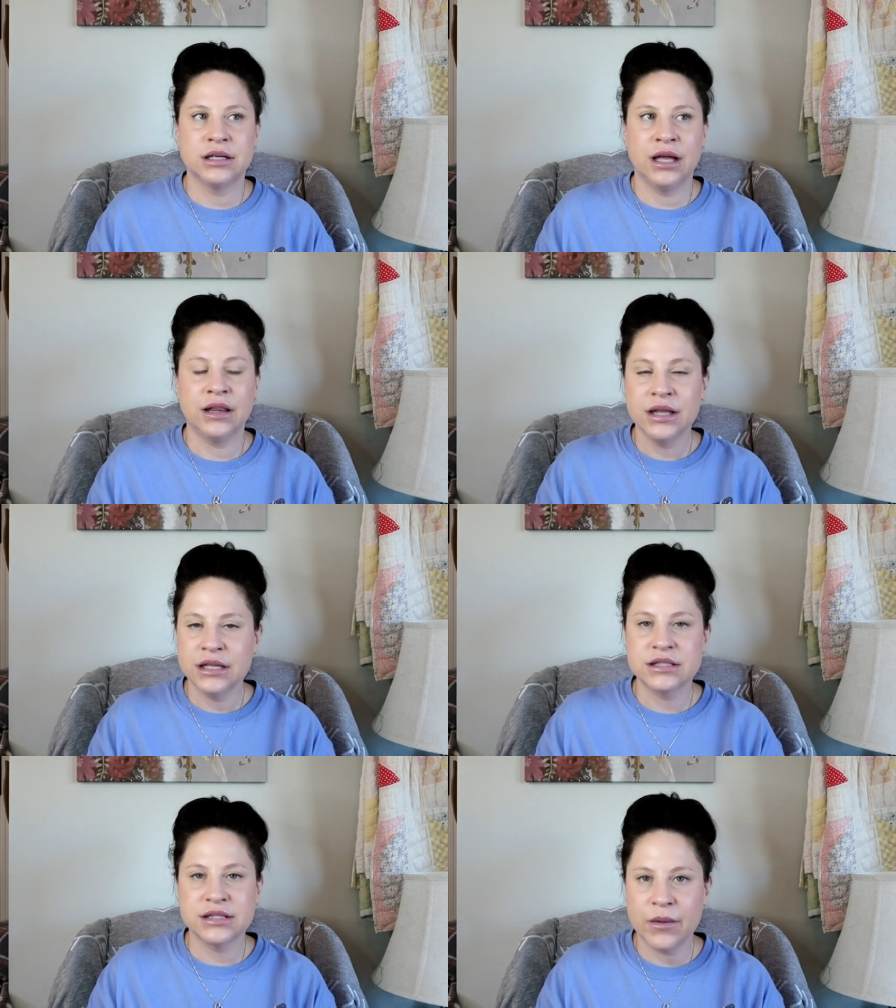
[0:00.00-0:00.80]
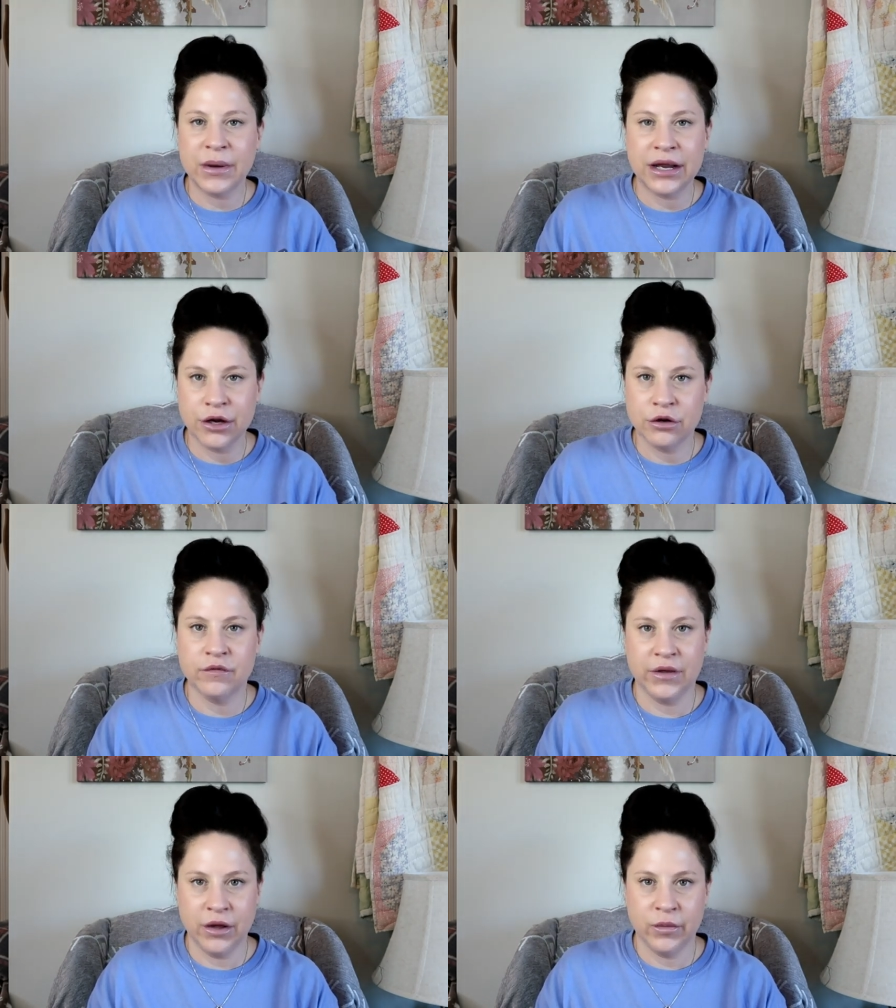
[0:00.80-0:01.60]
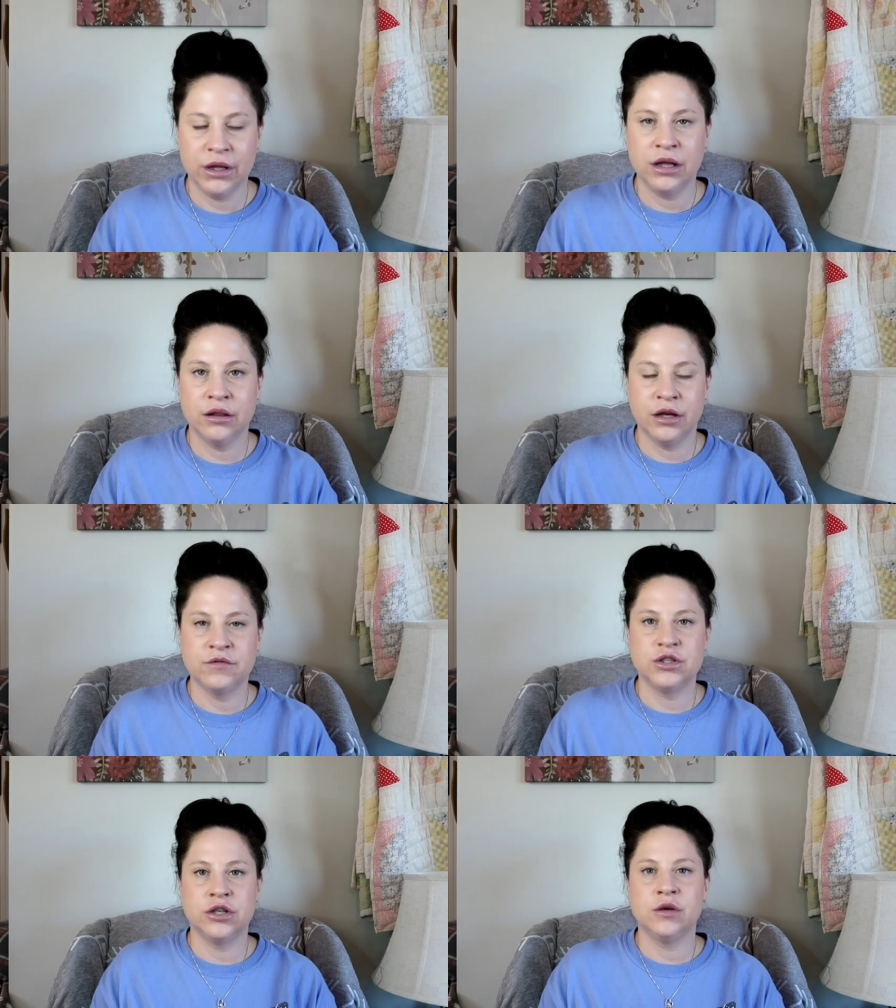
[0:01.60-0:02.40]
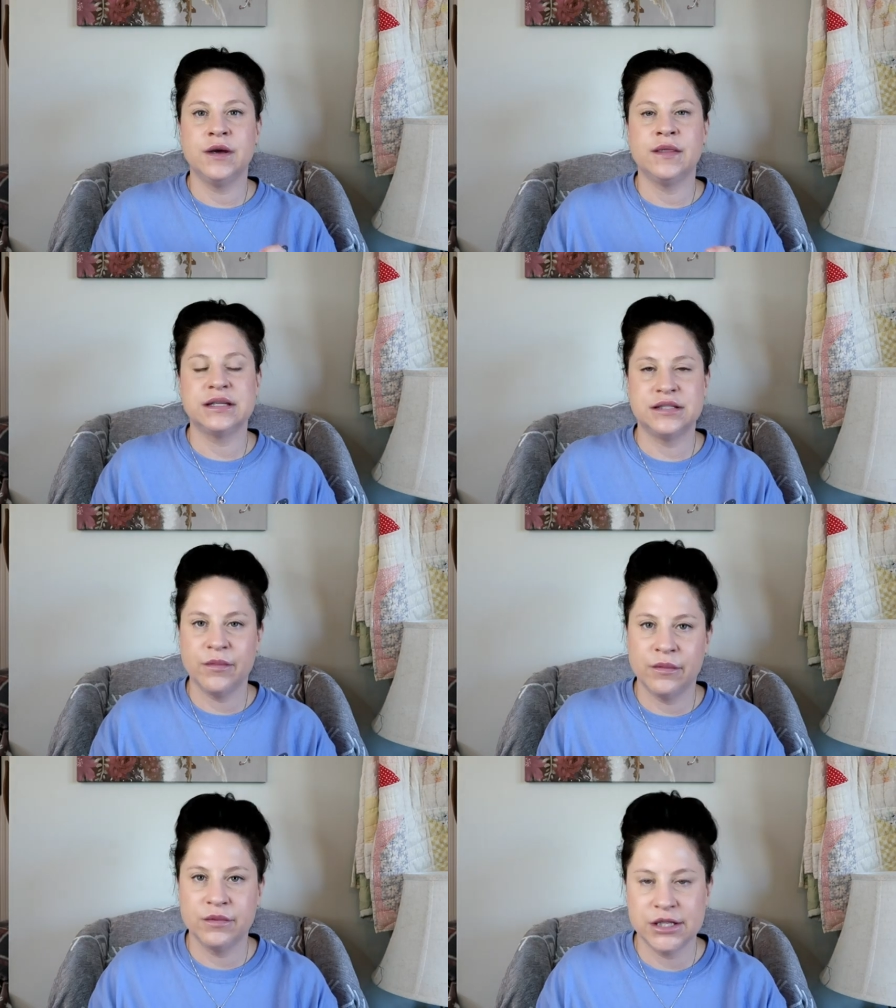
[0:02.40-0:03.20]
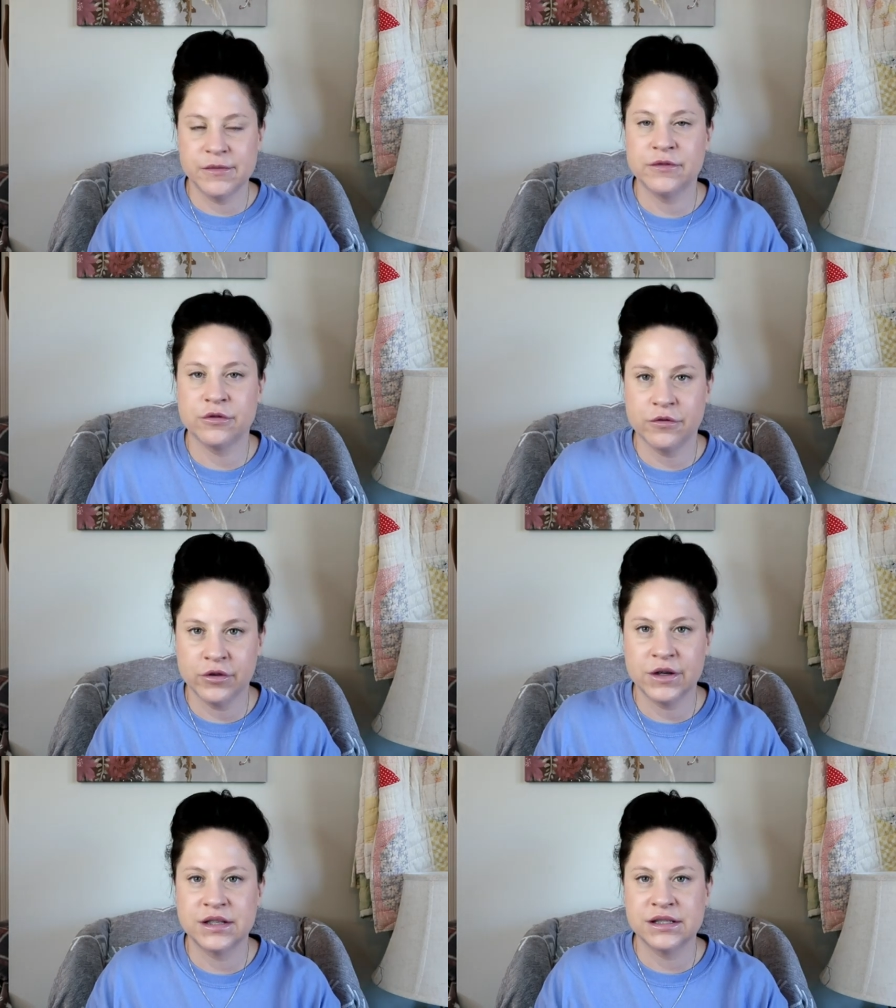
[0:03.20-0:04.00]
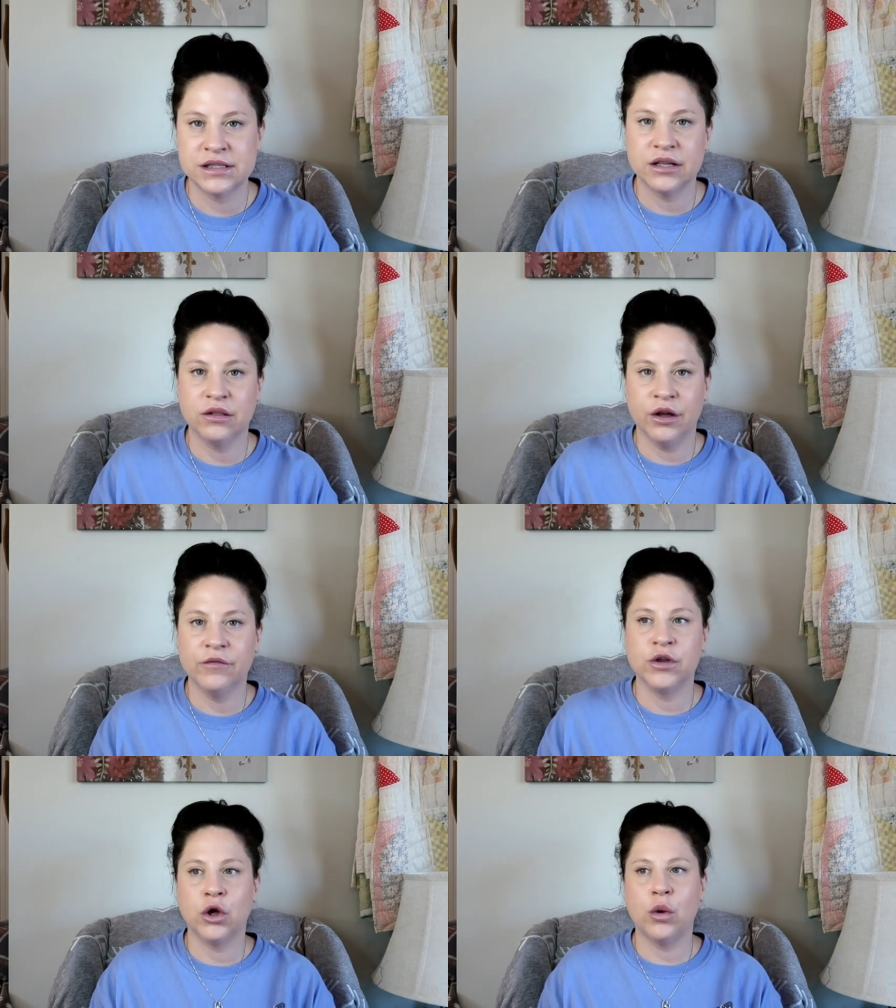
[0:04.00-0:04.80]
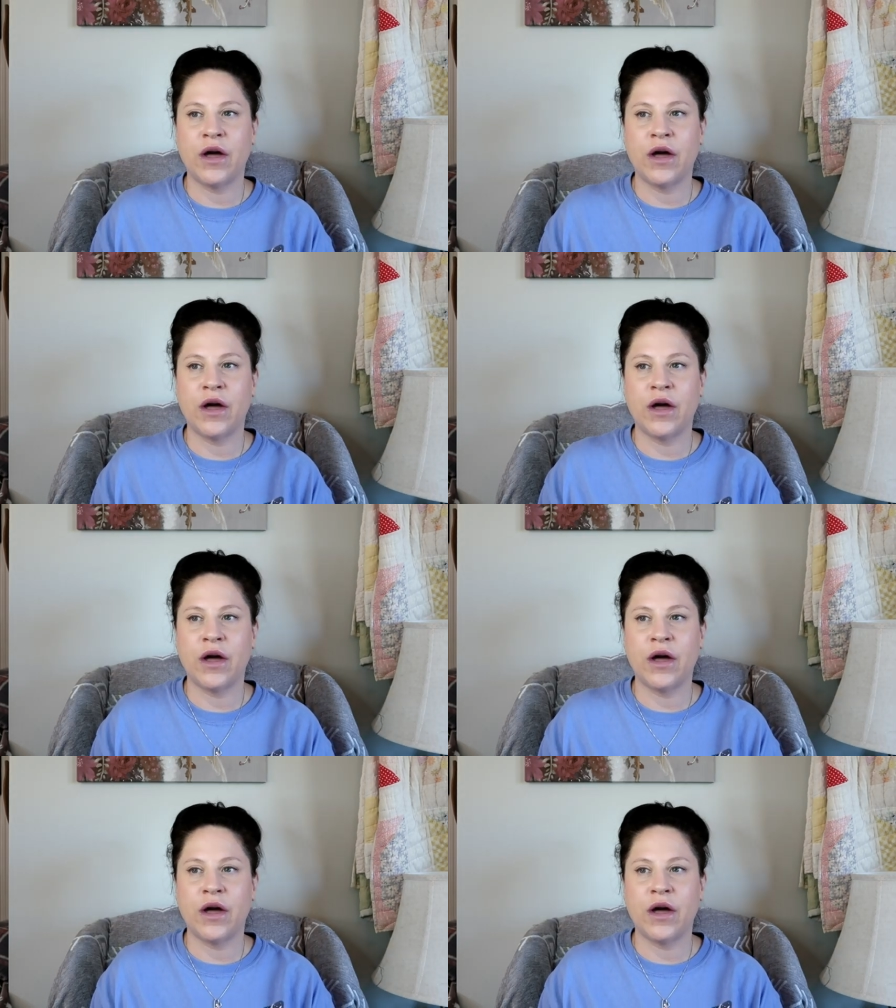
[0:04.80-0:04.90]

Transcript: at least somebody in your family loves you and that some some of your friends love you.